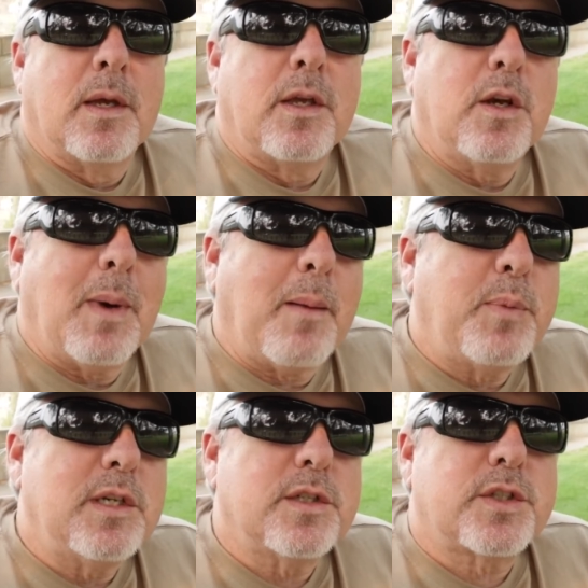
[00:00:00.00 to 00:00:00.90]
My
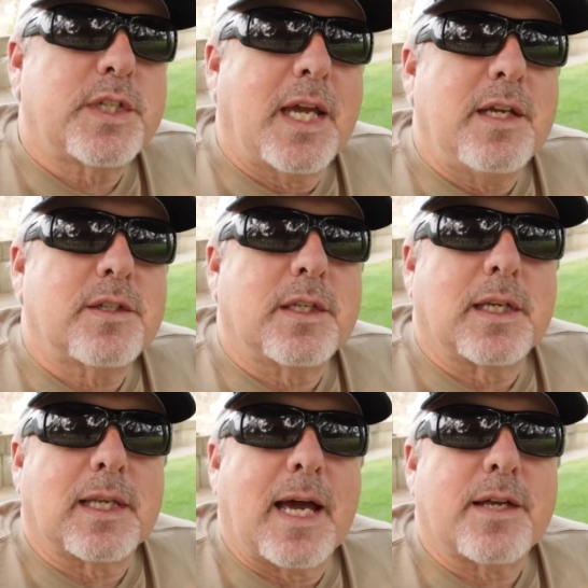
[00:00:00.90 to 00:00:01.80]
opinion's changed in
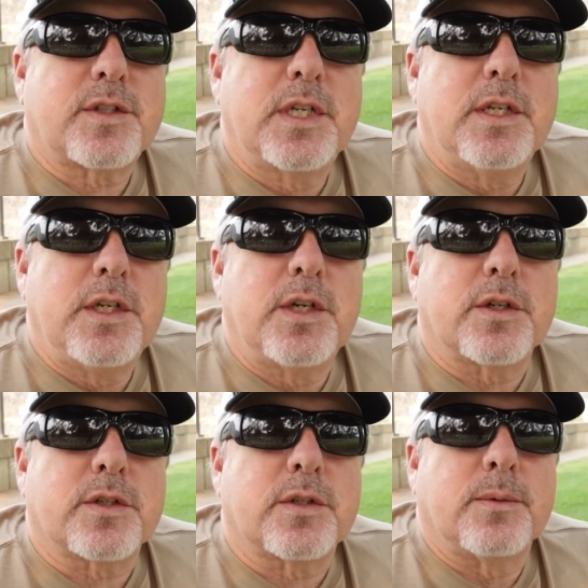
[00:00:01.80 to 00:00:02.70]
the last 10
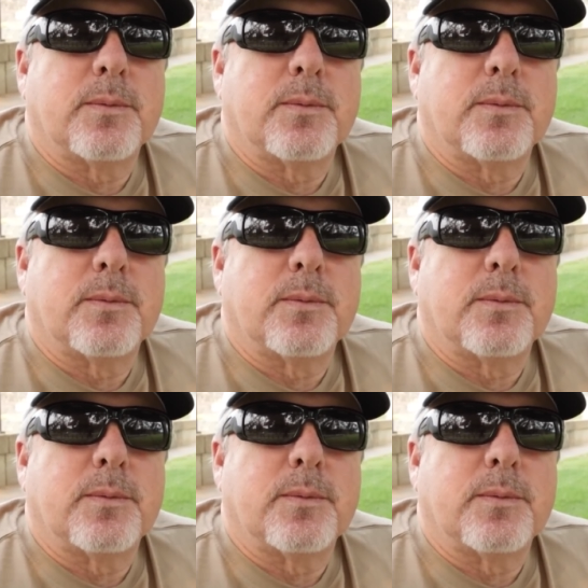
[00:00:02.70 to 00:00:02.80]
years.